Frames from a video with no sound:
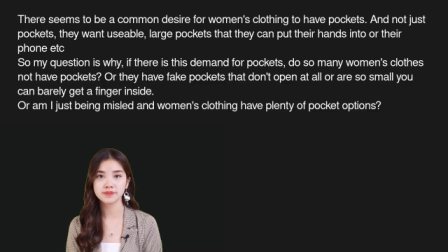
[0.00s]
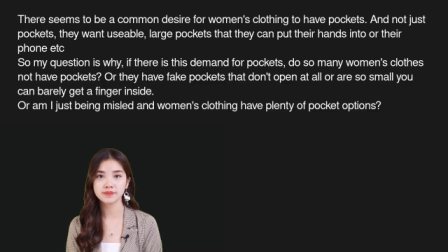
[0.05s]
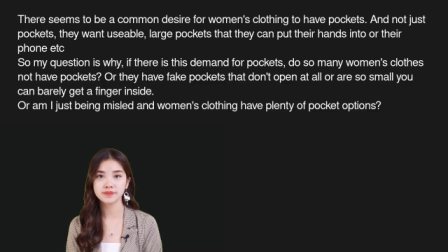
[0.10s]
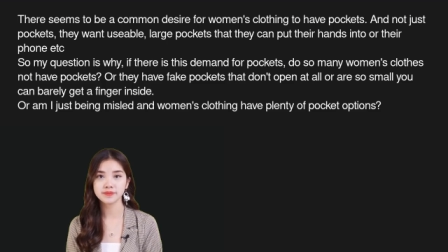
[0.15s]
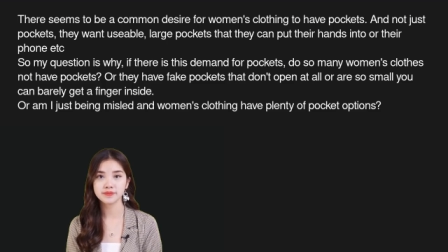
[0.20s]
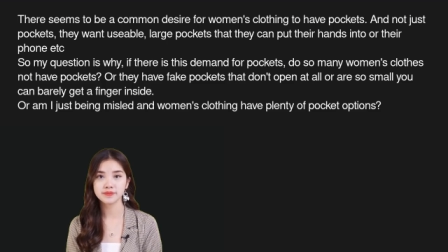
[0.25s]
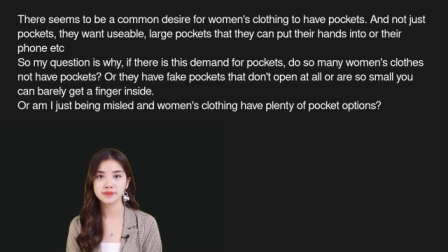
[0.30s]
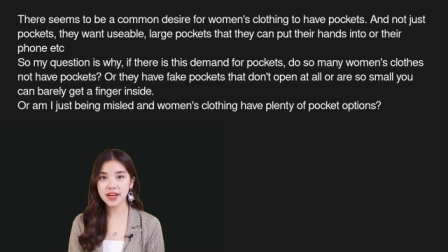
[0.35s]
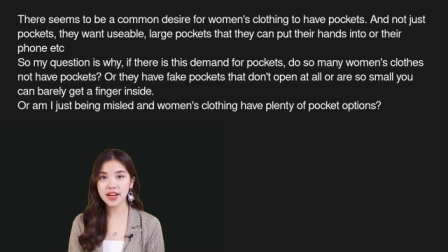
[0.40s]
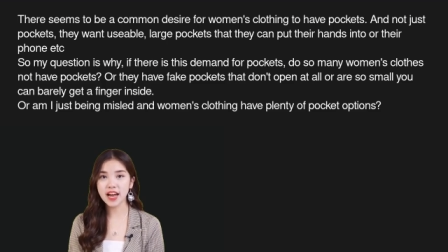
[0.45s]

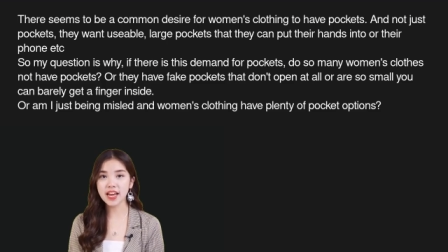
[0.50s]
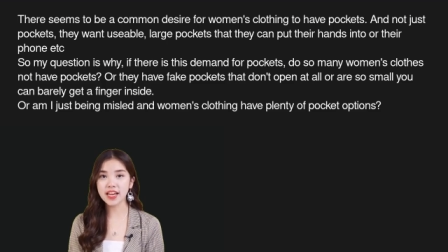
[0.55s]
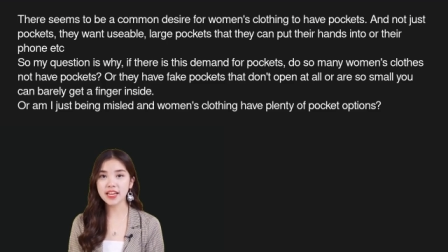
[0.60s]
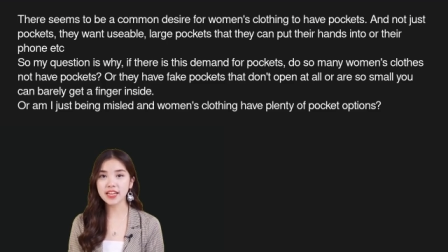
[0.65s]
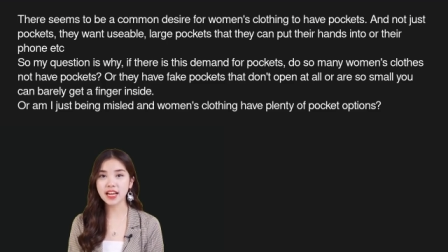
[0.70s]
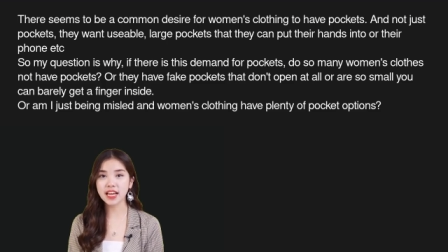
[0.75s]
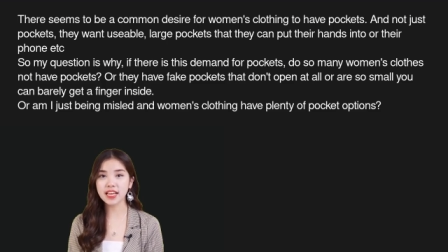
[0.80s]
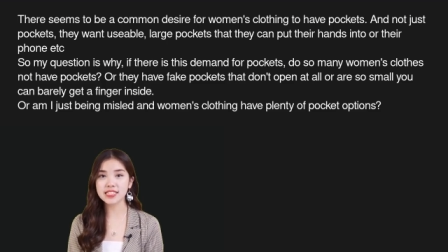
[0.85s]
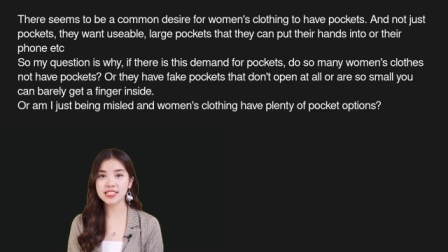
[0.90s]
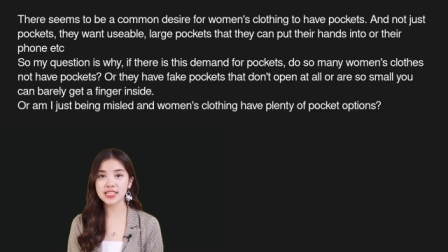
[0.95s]
women's
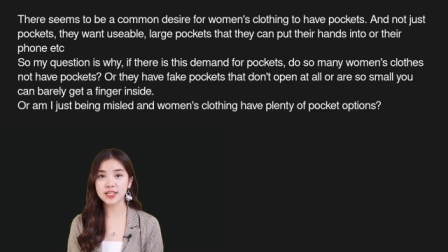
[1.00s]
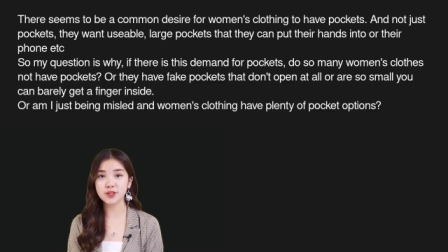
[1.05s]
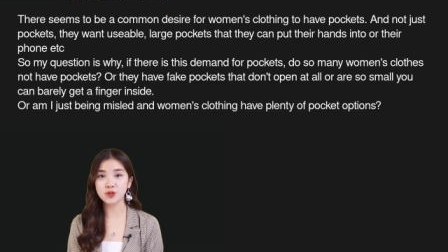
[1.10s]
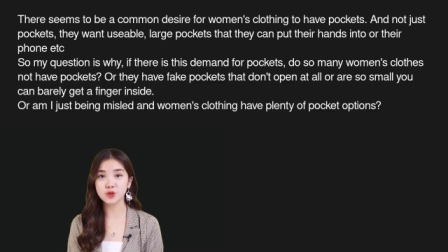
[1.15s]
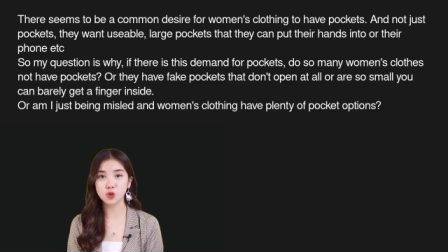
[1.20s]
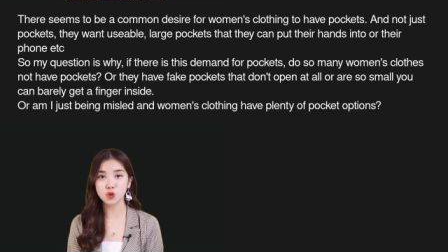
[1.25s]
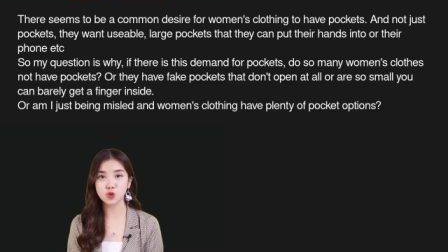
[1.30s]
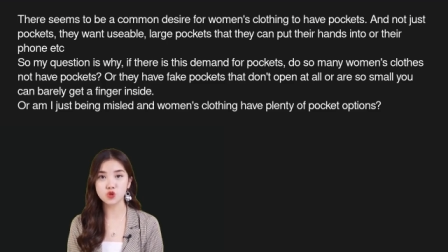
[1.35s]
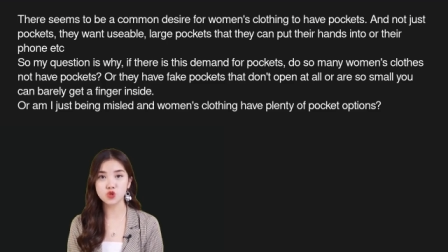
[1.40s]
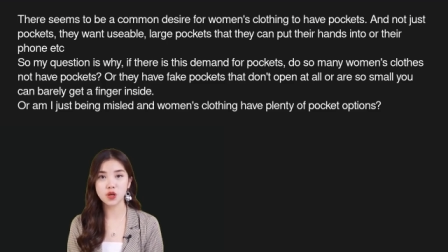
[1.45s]
clothing have
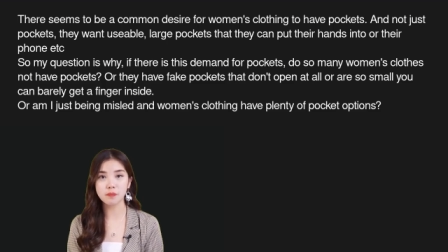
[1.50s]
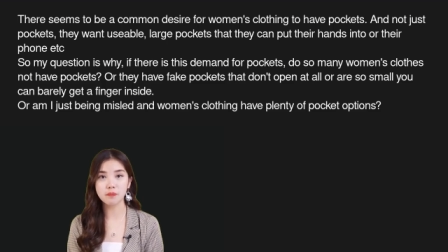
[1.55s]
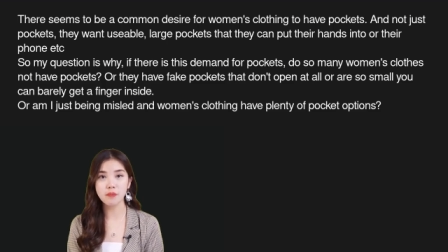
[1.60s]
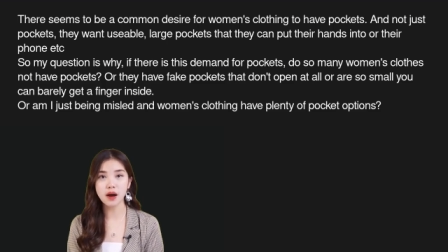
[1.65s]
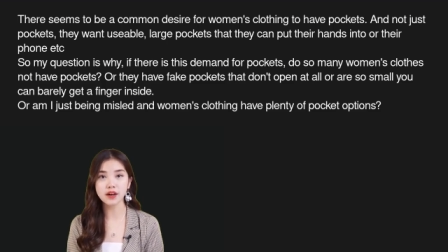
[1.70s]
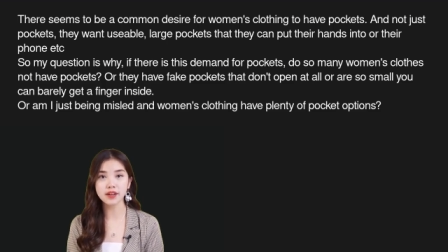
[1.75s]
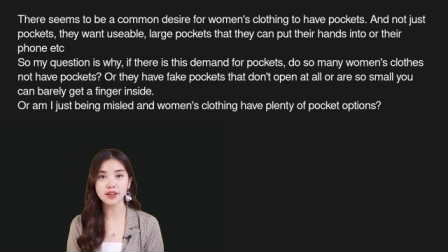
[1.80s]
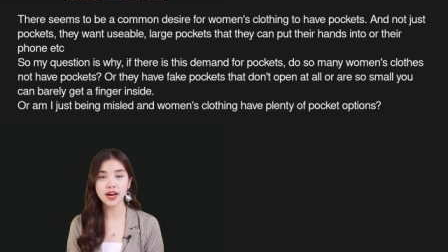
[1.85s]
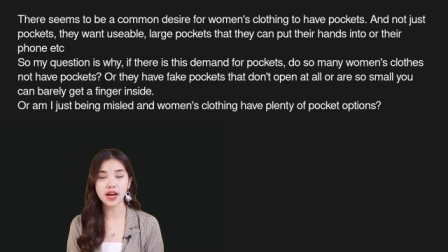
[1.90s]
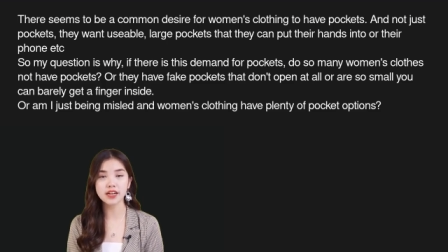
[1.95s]
plenty of
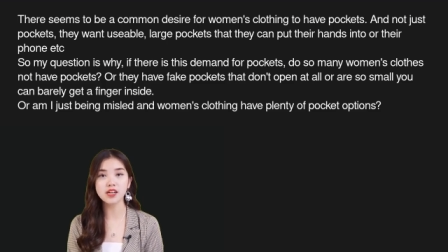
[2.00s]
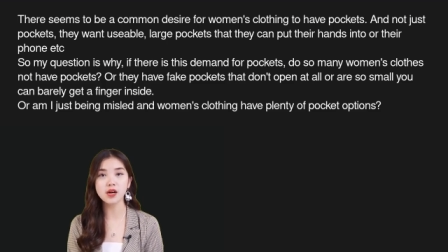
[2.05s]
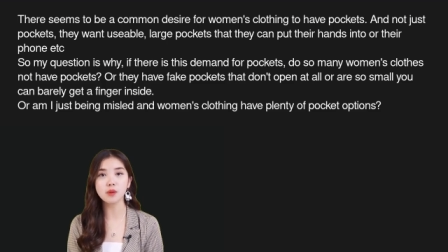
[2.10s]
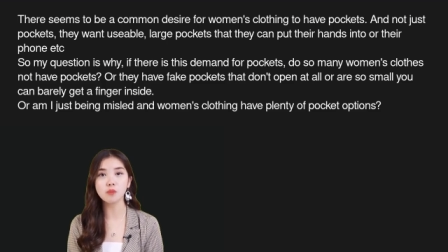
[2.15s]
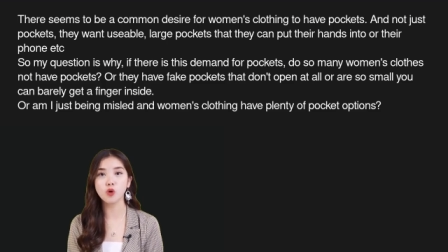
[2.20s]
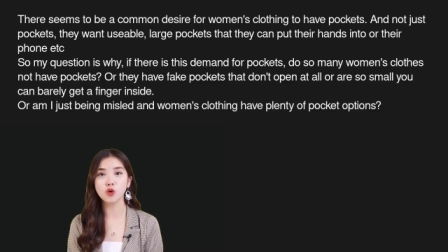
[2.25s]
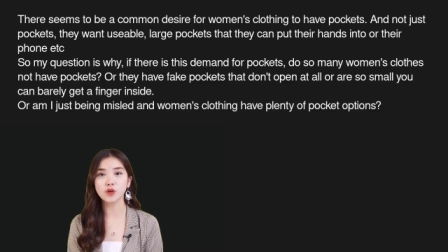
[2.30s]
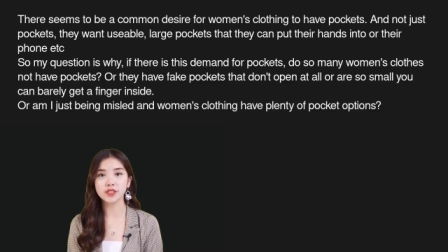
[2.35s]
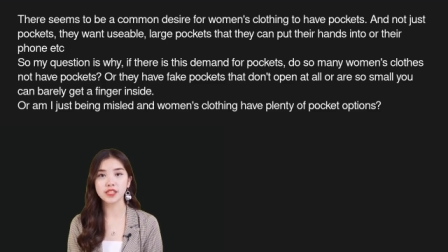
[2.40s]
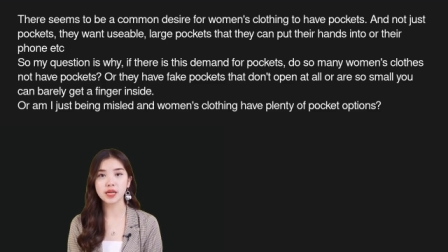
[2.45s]
pocket
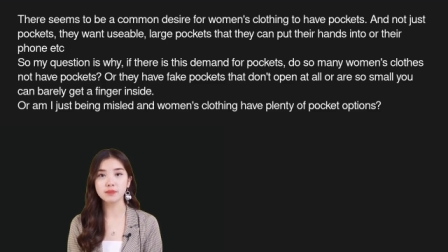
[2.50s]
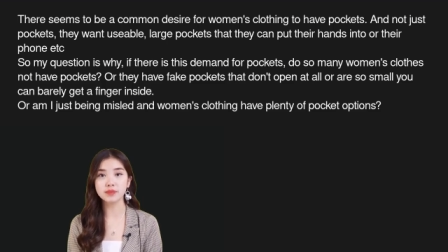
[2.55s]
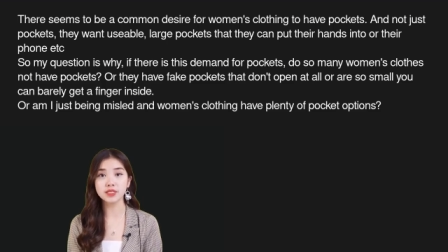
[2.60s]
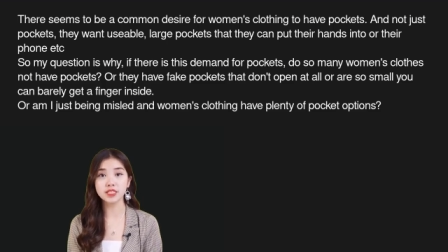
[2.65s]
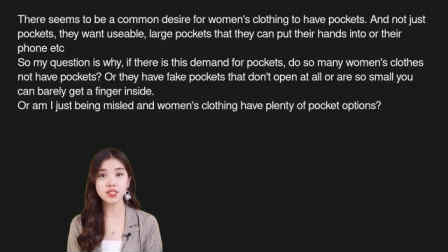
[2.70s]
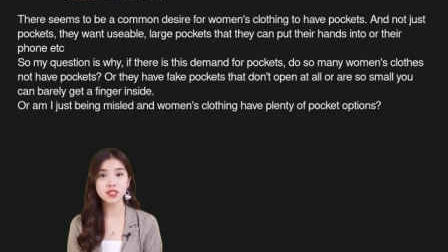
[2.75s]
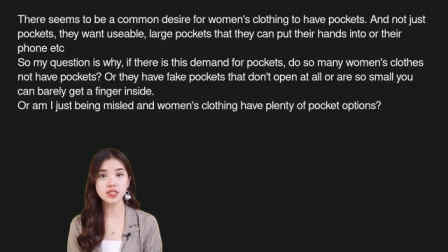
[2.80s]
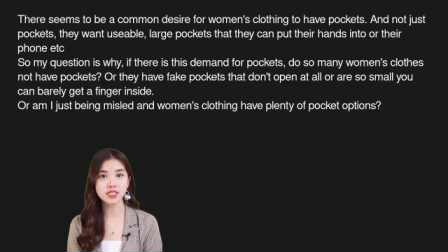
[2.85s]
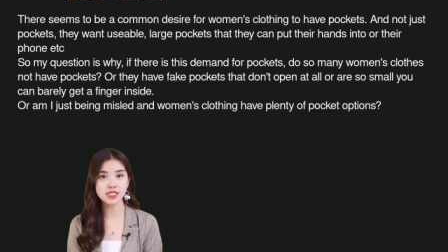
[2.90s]
options?